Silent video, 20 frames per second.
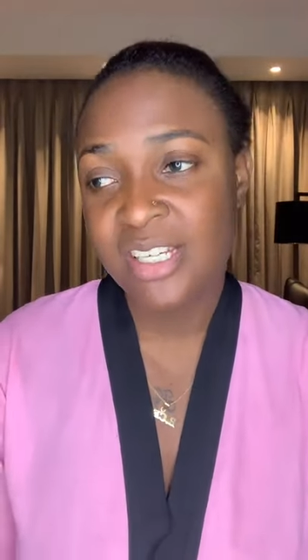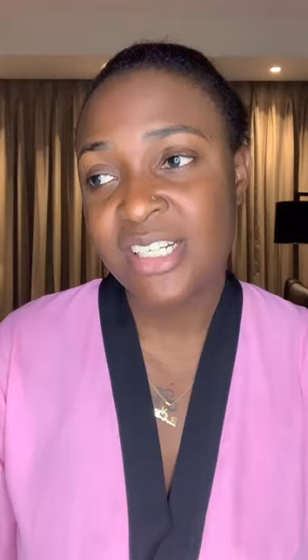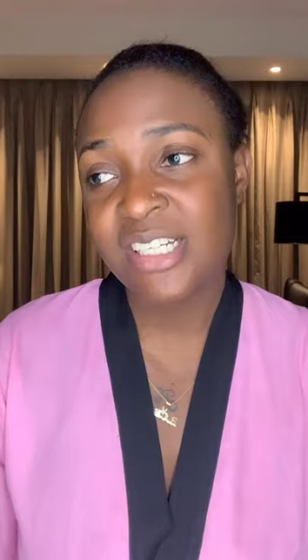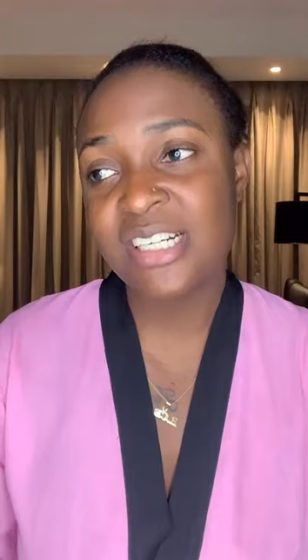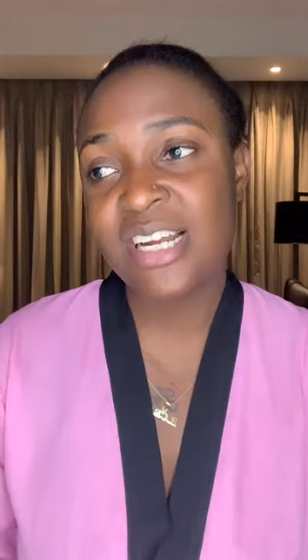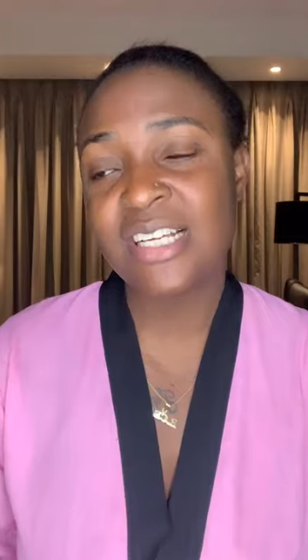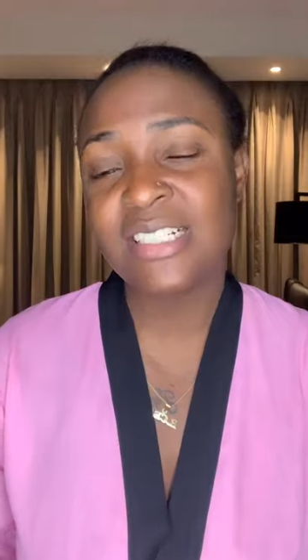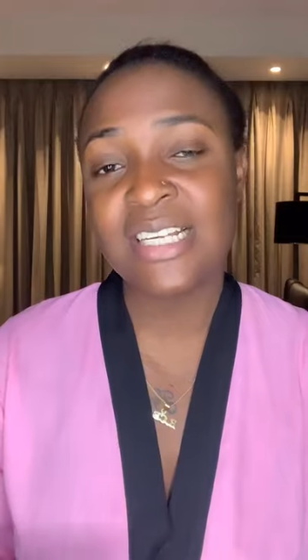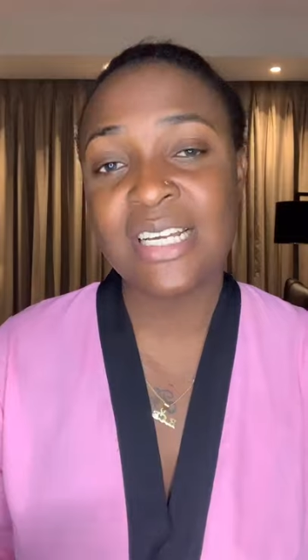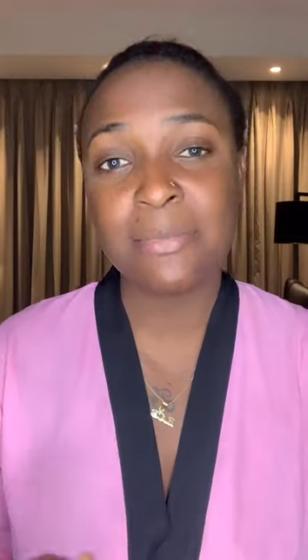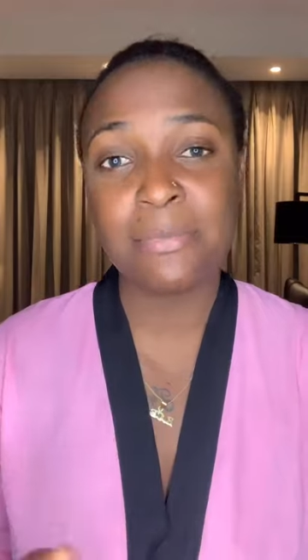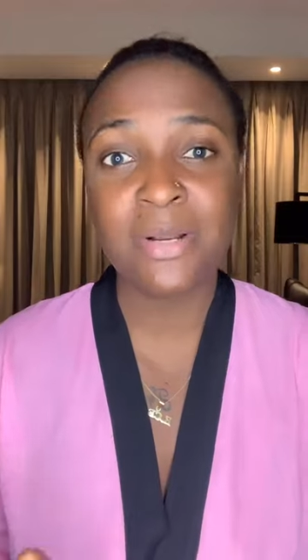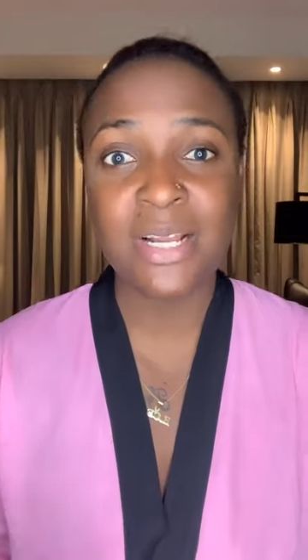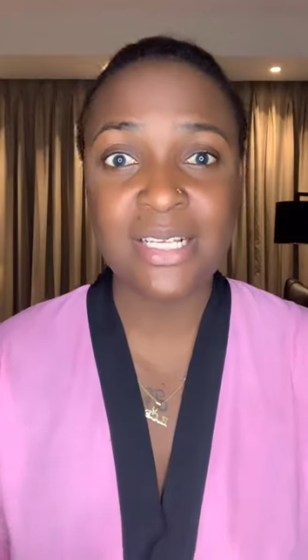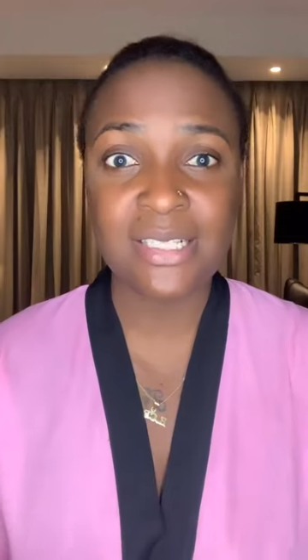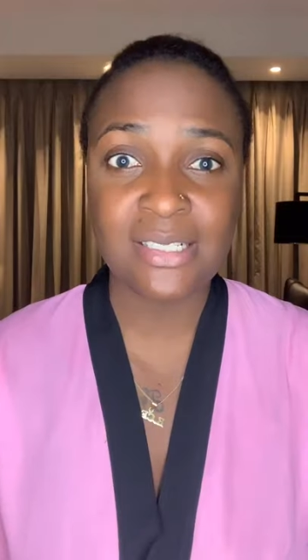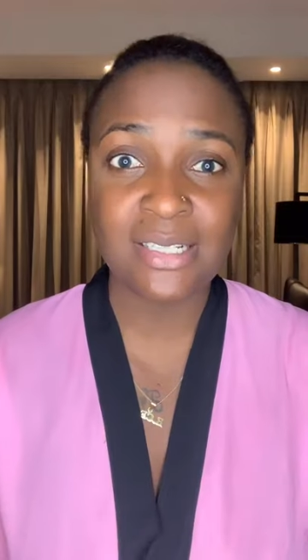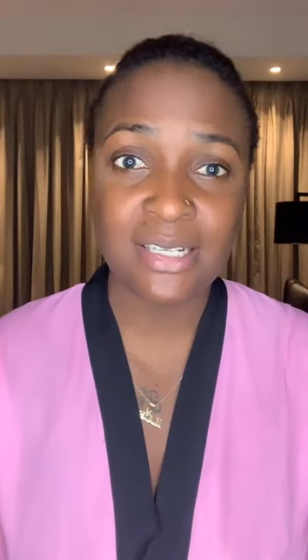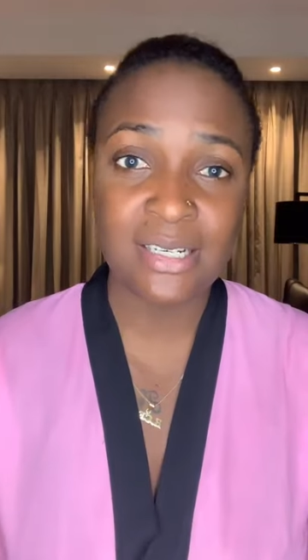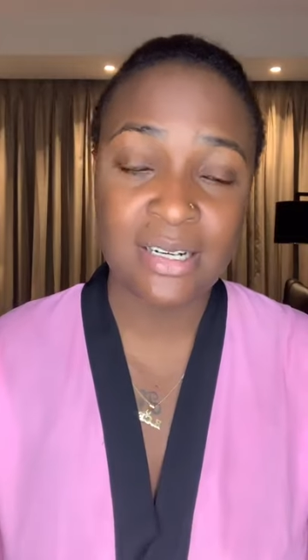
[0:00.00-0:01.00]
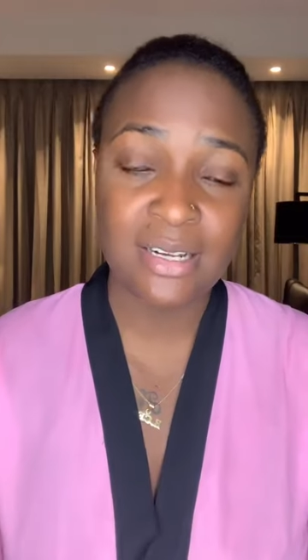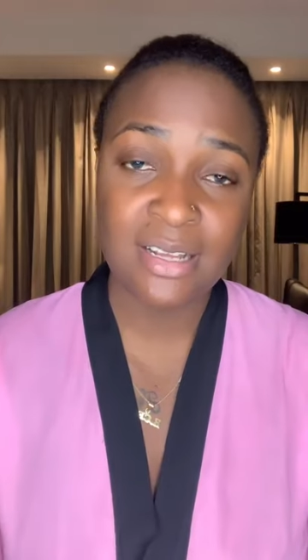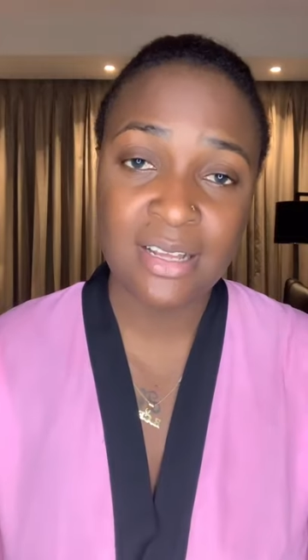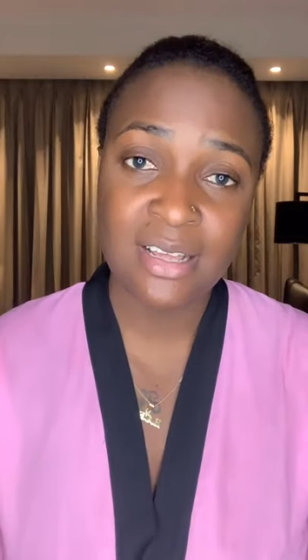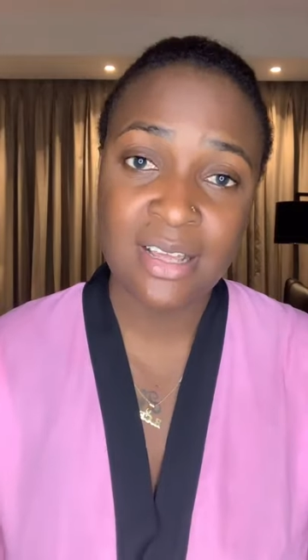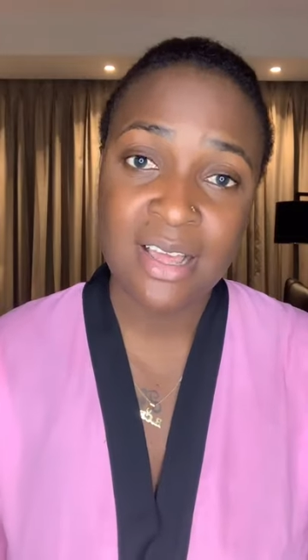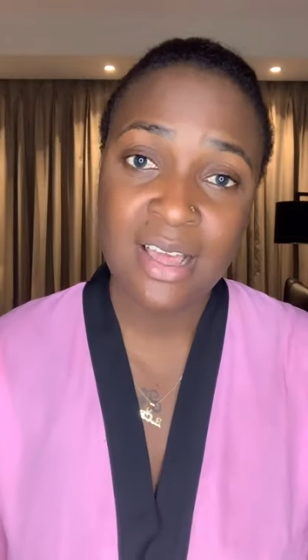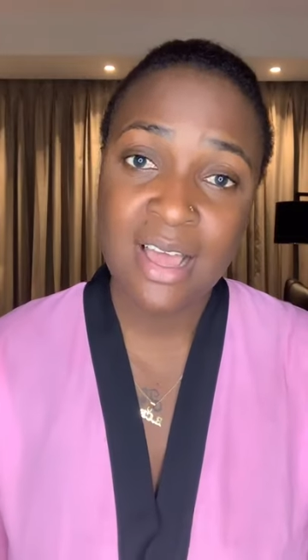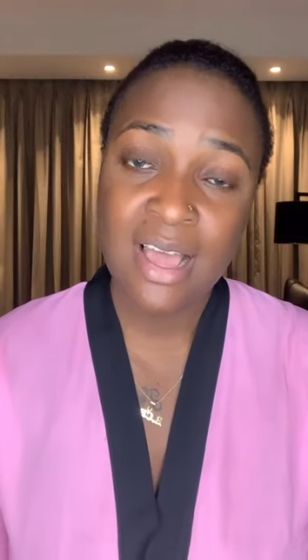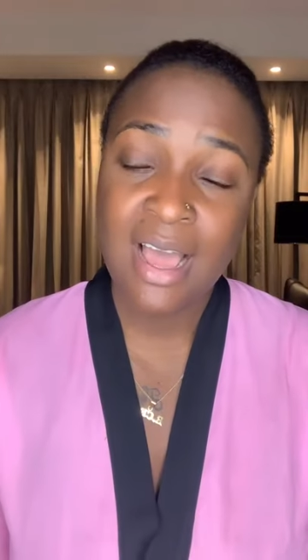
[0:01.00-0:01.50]
She now said, blessing.
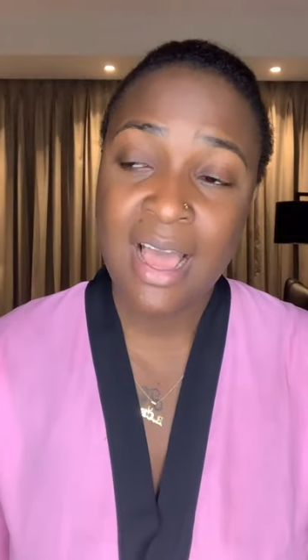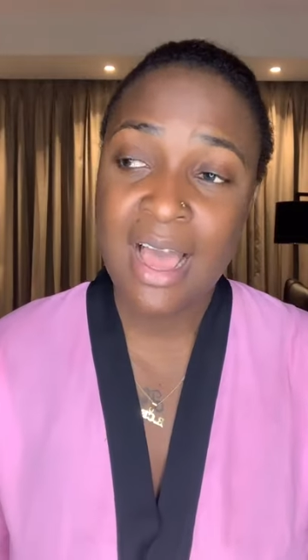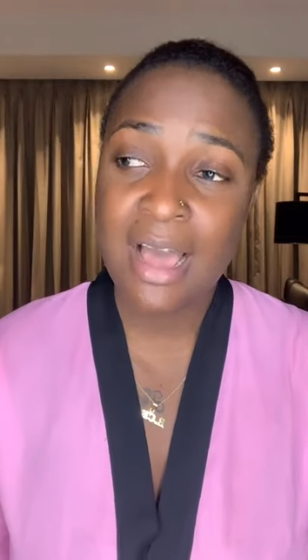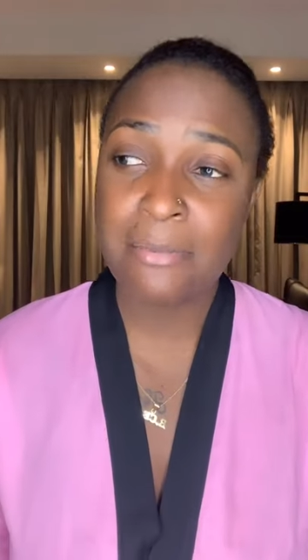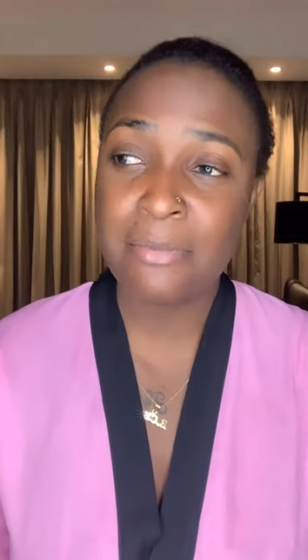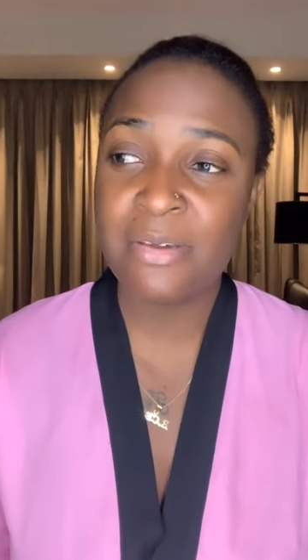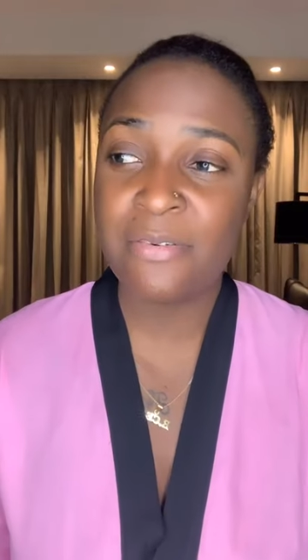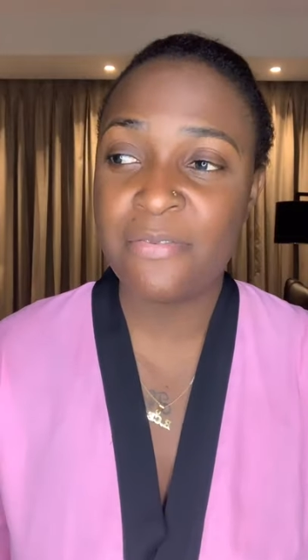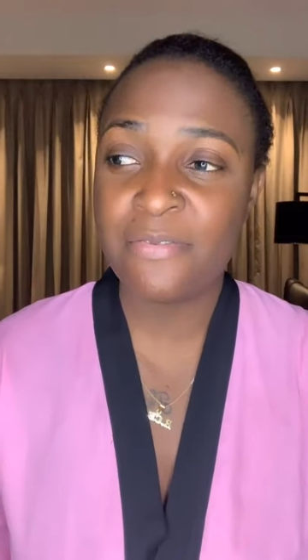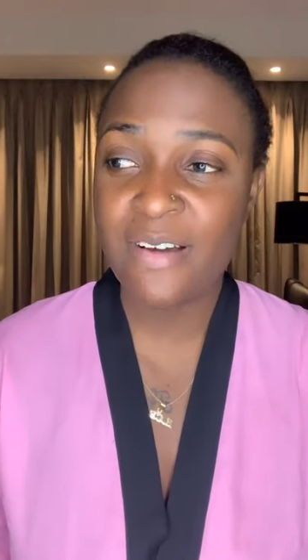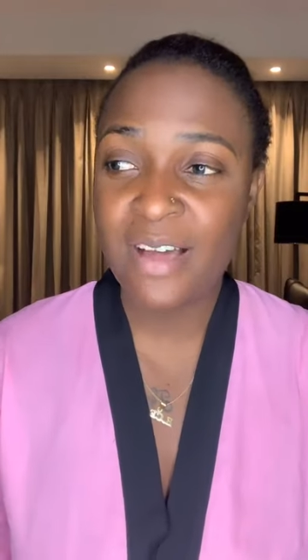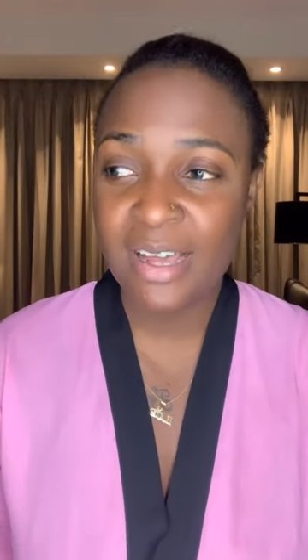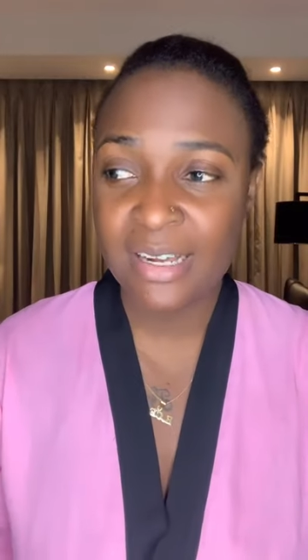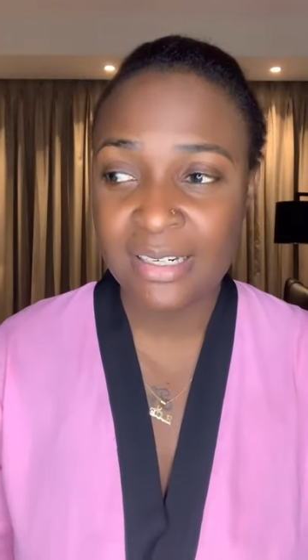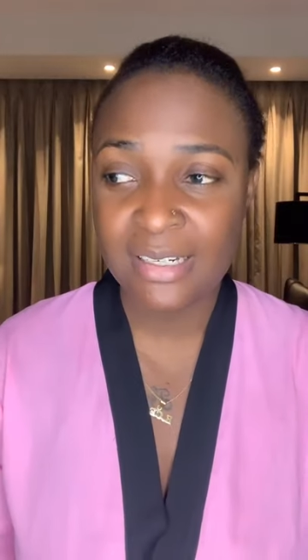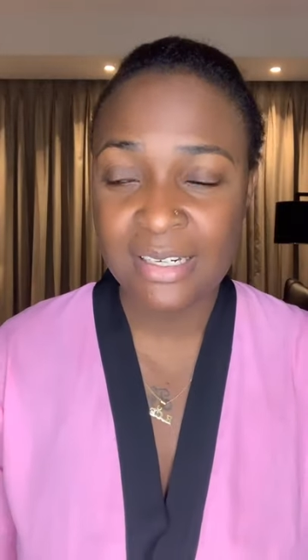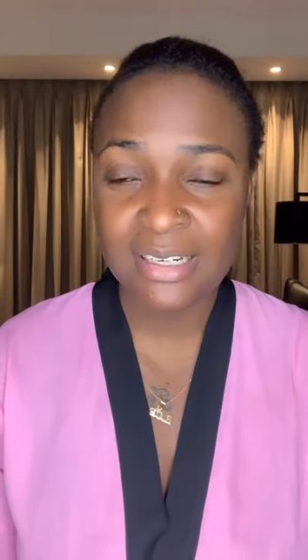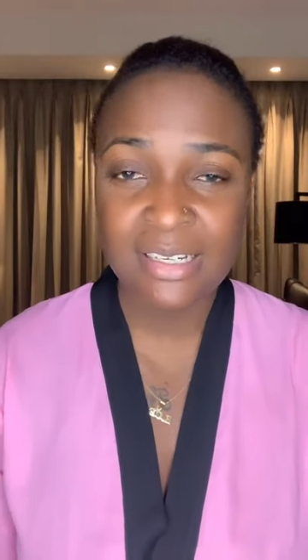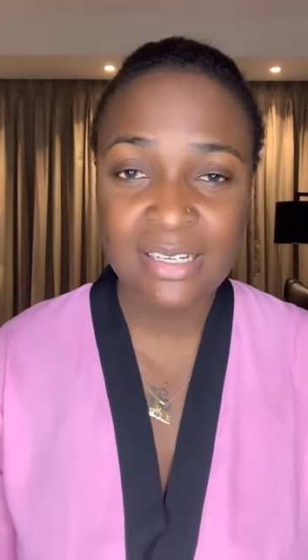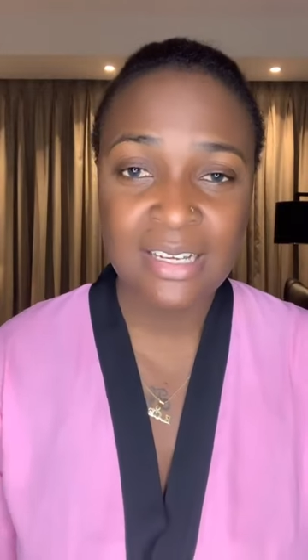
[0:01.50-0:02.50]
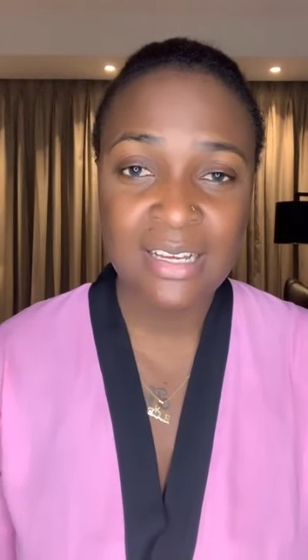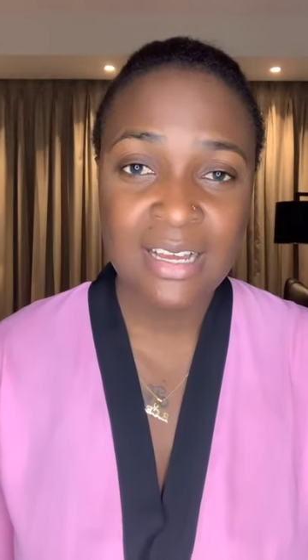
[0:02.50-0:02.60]
I'm a fan.